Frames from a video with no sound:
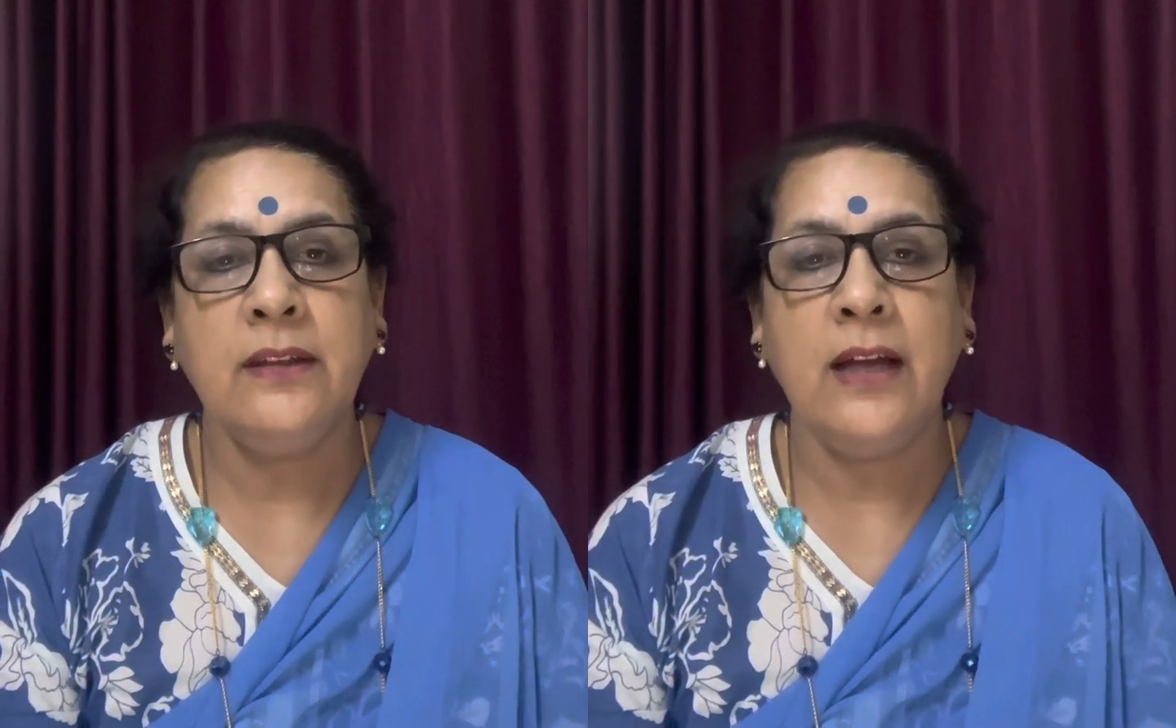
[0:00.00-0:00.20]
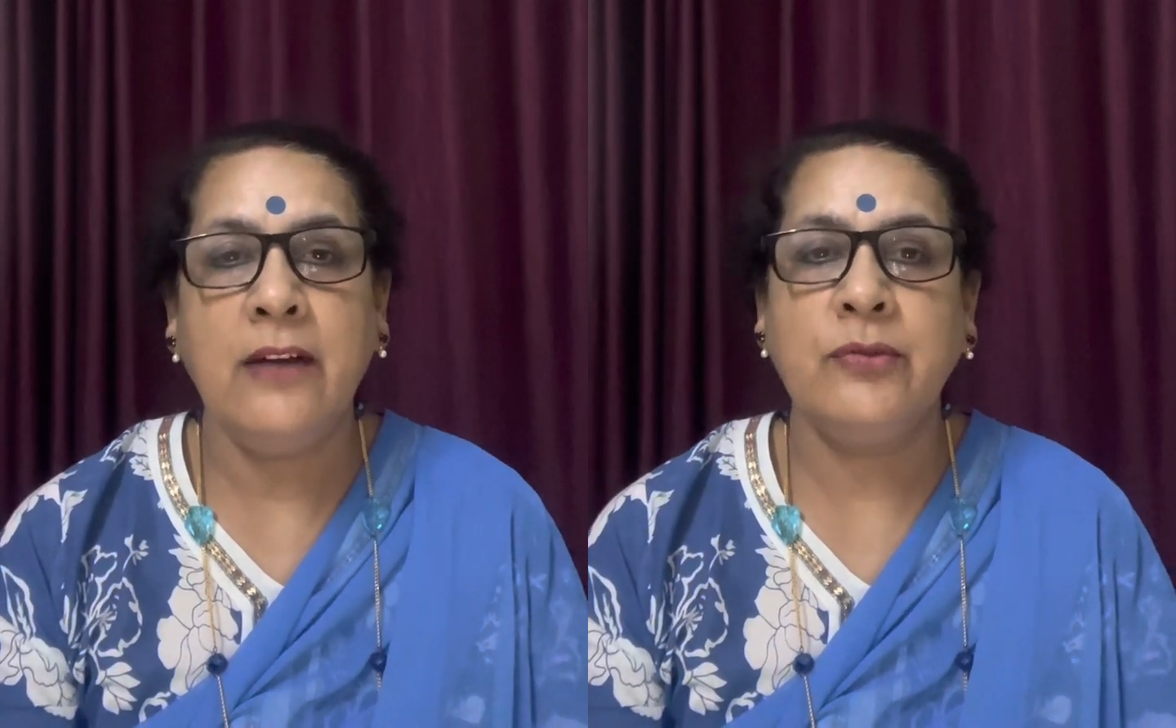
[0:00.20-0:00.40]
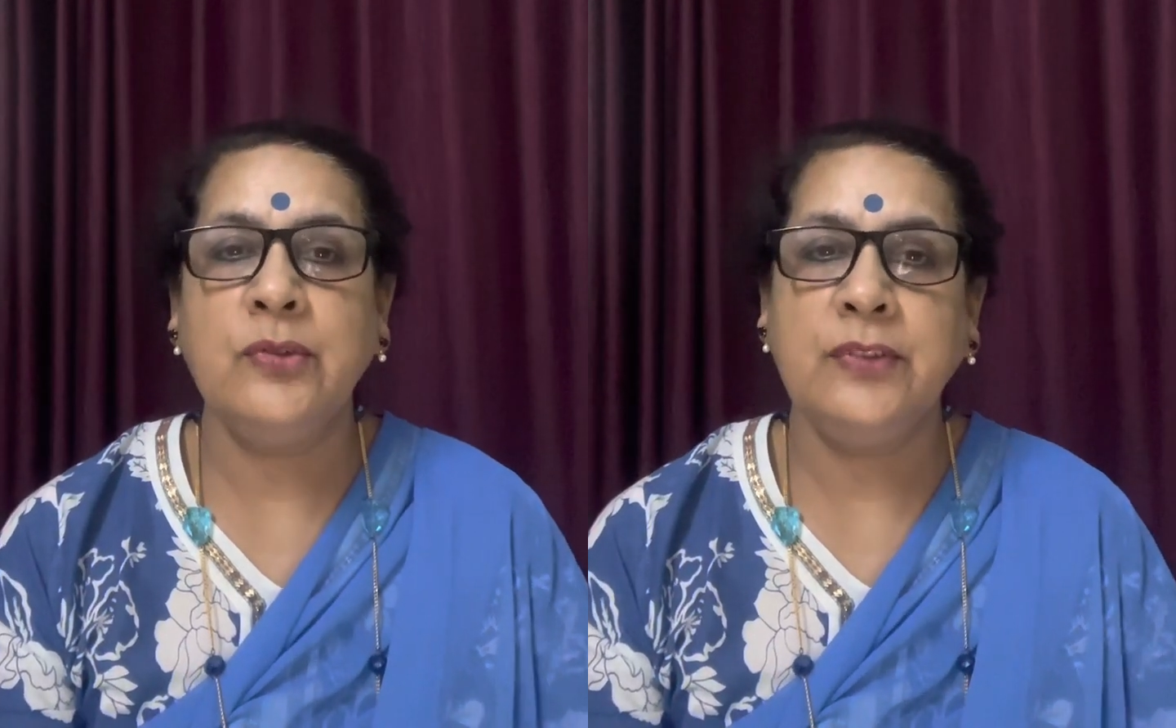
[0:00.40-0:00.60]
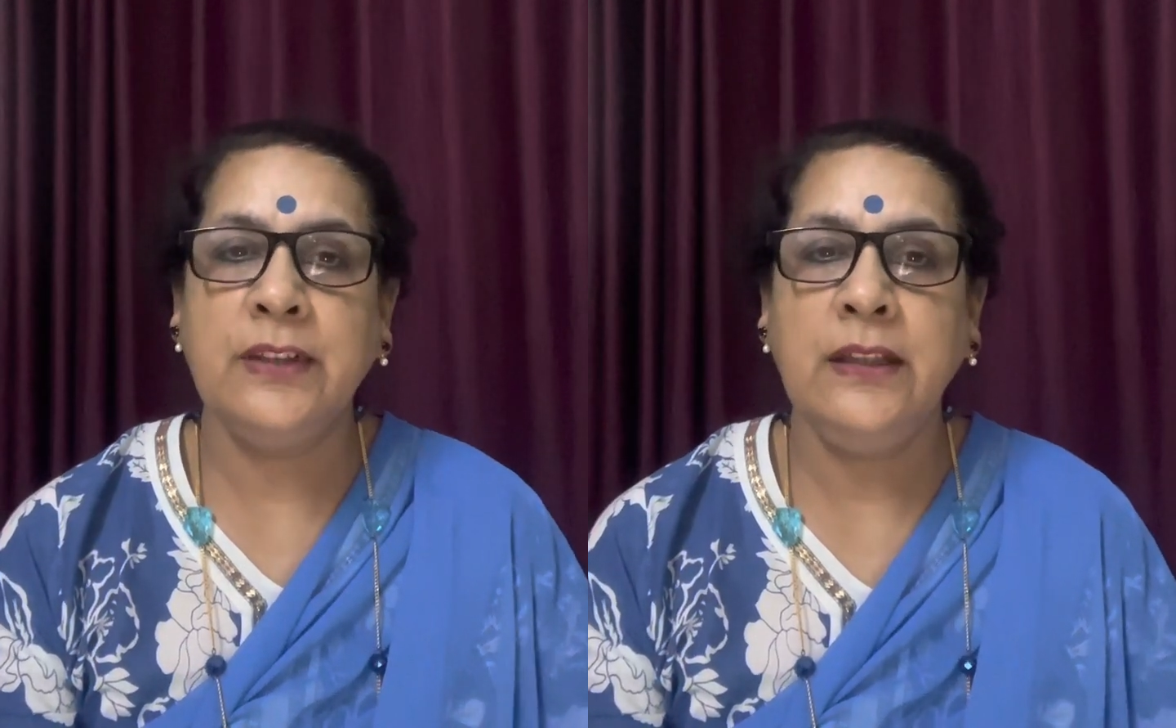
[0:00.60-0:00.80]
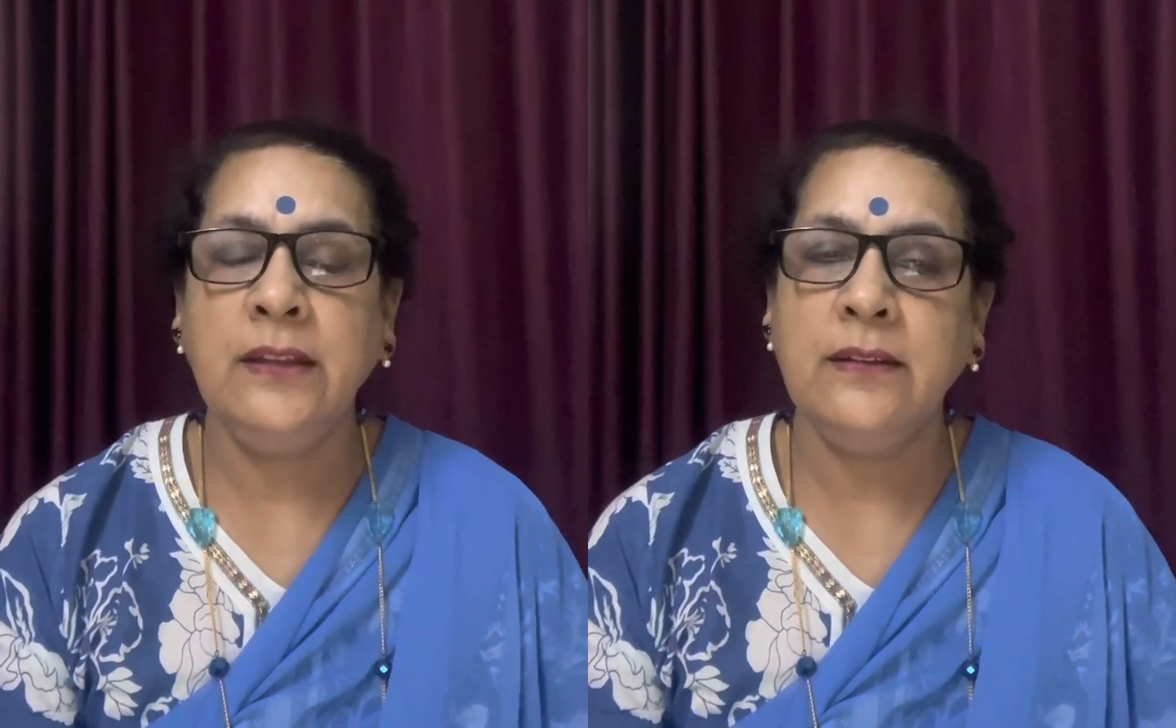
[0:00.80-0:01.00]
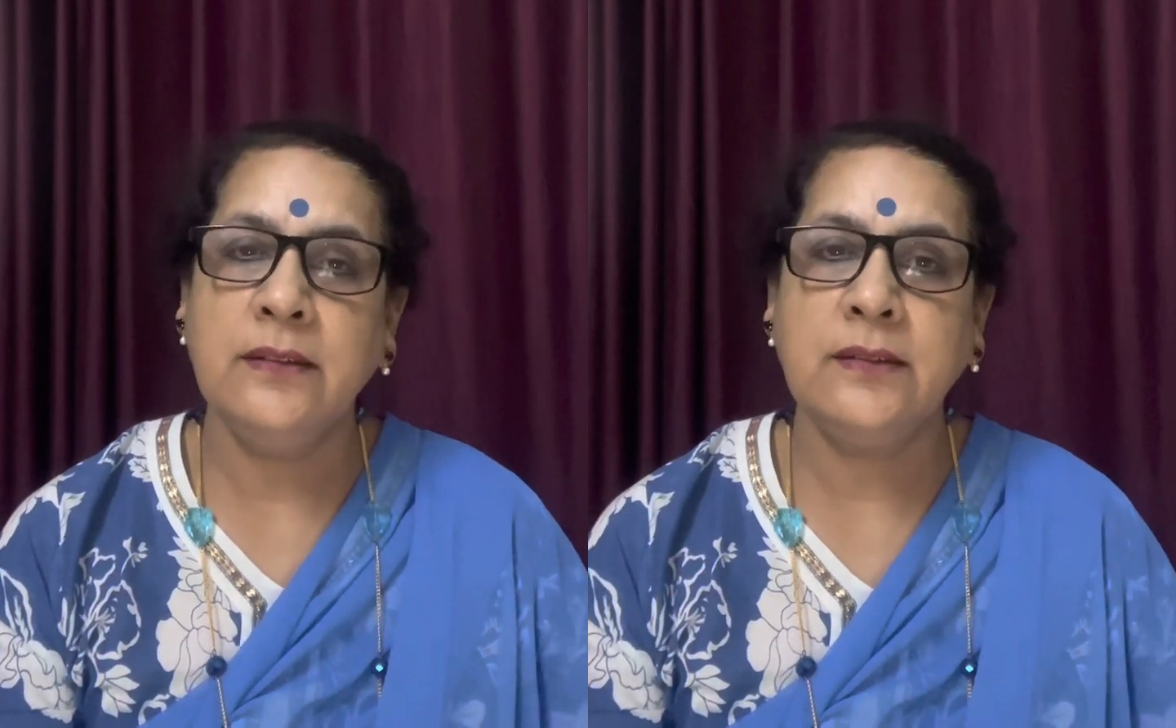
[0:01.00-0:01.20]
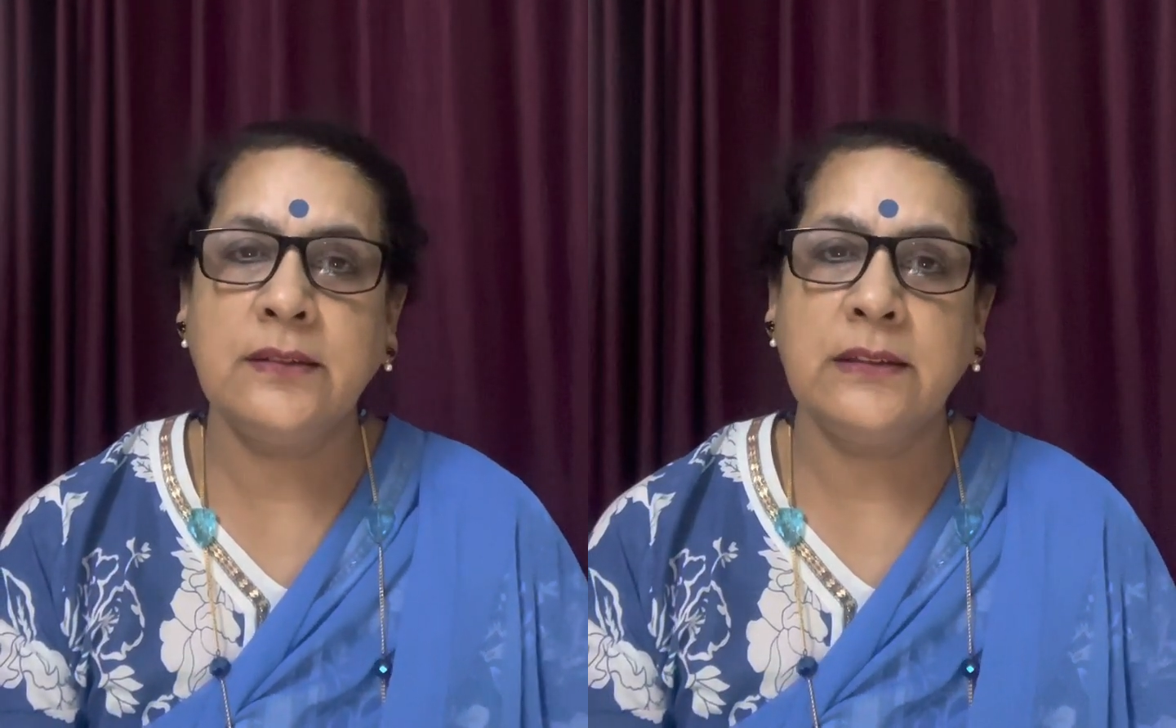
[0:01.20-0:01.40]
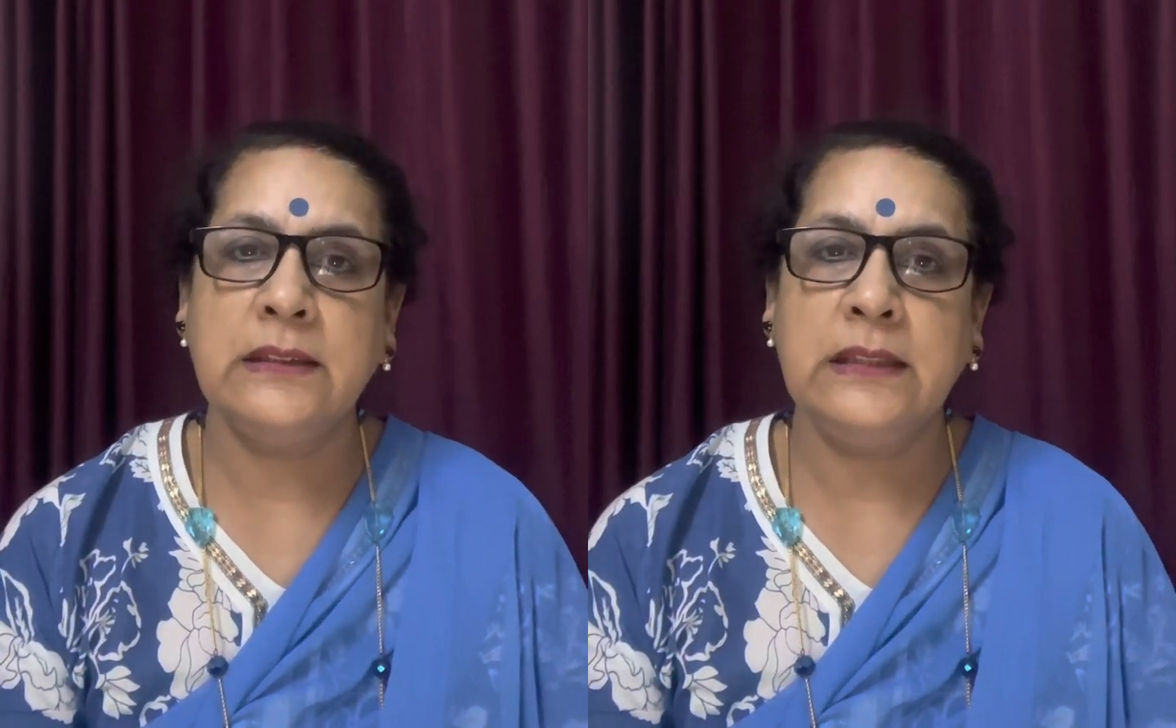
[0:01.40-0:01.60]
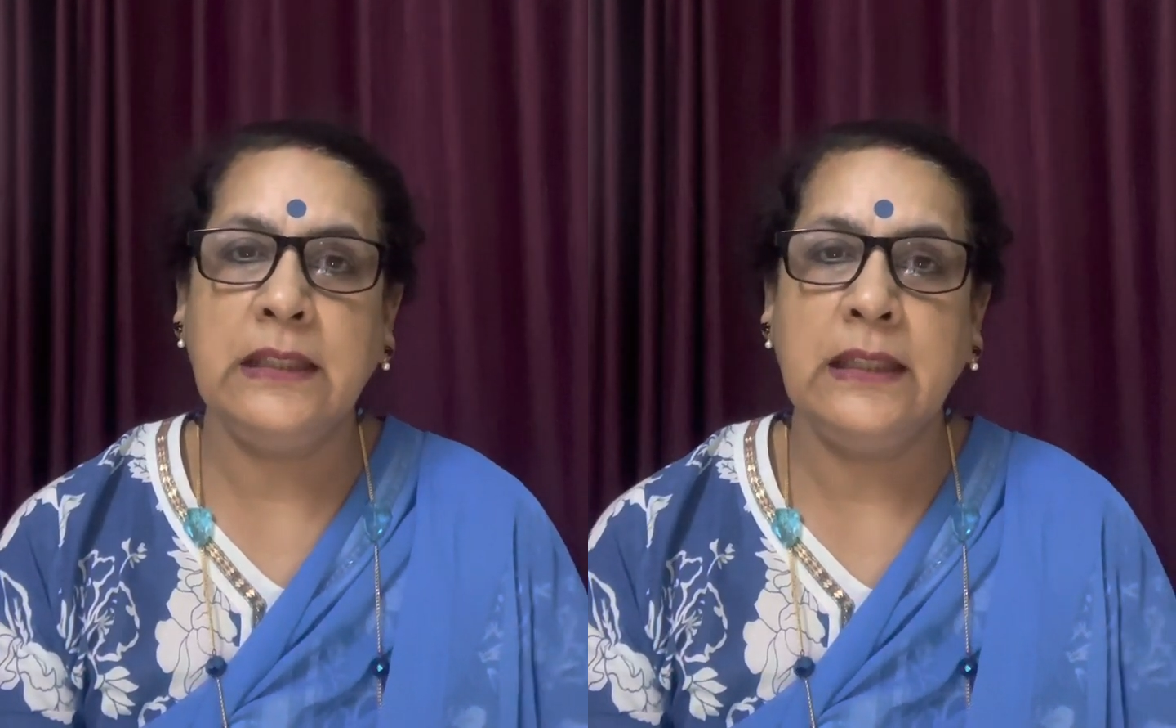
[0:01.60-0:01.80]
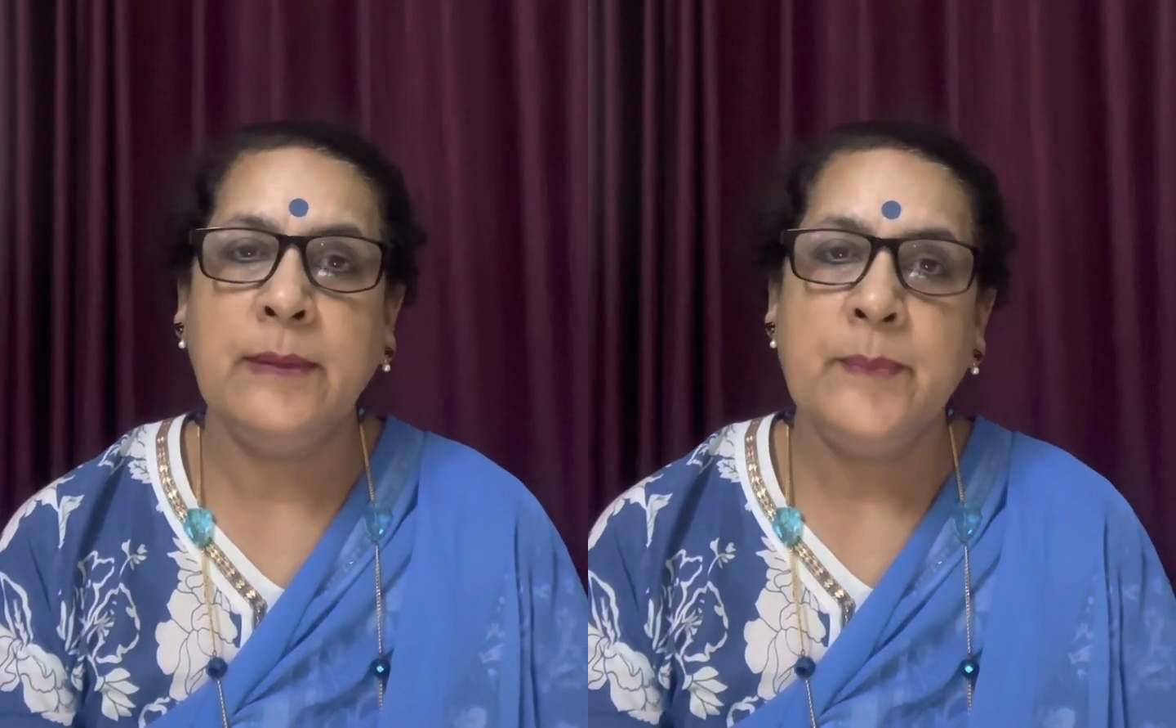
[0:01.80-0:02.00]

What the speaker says: have to say a certain thing?